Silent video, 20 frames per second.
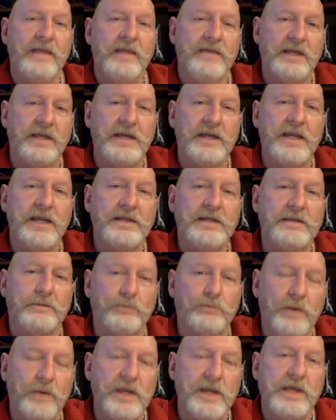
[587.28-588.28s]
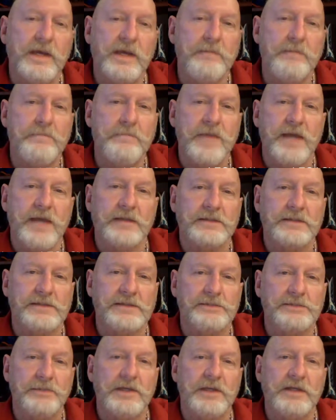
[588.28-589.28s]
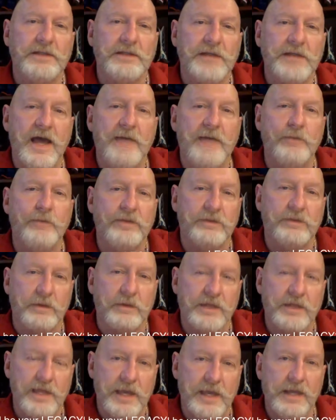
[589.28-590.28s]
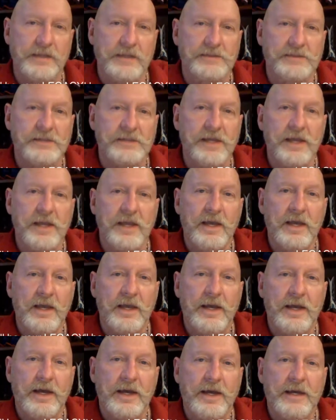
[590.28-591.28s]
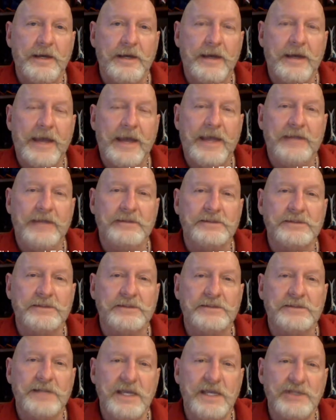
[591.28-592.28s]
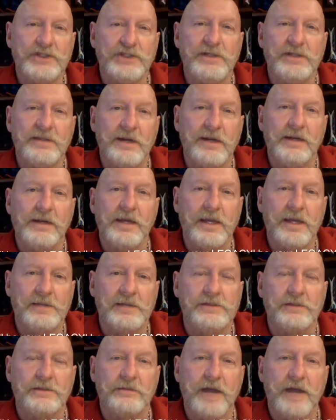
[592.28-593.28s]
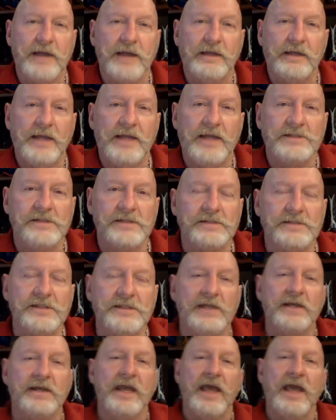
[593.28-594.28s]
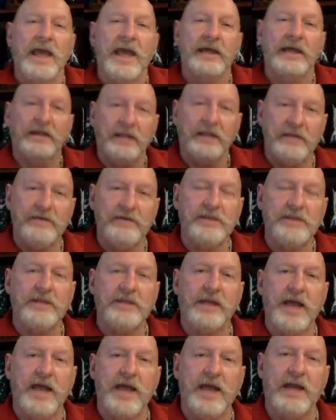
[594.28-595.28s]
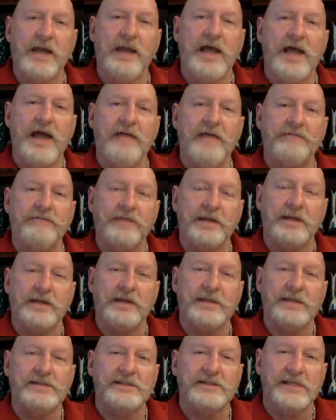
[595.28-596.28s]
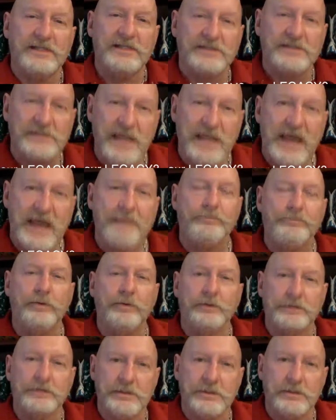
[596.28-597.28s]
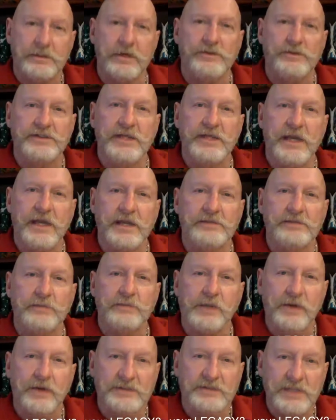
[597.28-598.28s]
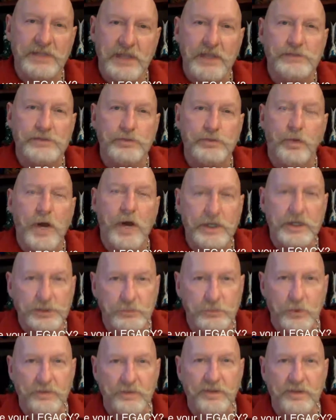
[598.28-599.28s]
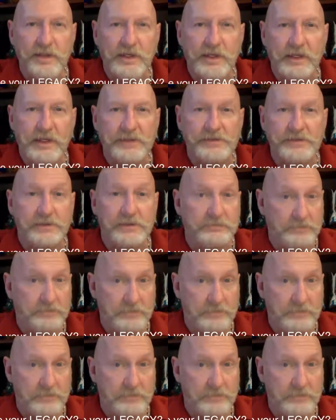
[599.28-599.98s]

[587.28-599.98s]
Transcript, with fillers: They need to recommit to spending time with their kids uh, and teaching their kids the right lessons and, and living the kind of life that is an example to those kids because kids watch more than they listen.